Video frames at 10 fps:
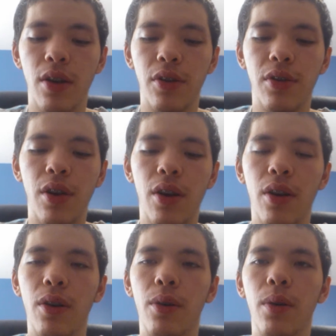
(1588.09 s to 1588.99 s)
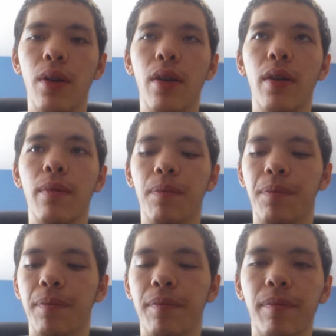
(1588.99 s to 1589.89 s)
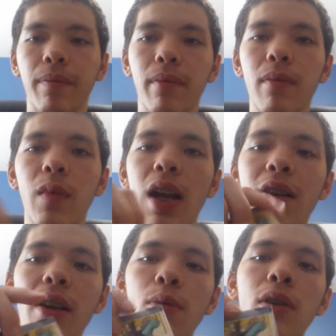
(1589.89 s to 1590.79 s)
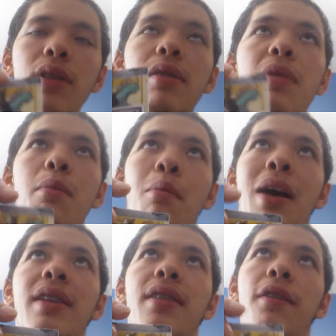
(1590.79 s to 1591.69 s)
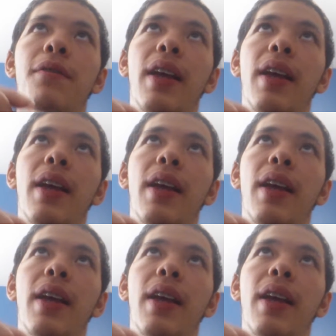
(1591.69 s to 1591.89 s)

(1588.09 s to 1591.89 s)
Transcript: So I'll get real intimate about myself.